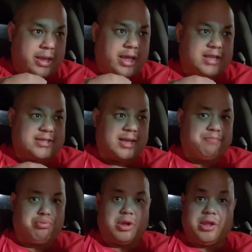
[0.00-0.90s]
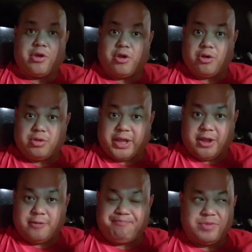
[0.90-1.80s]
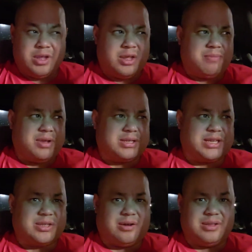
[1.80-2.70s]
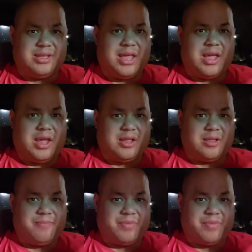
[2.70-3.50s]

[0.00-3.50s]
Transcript: It's not putting her down, because that's called negging.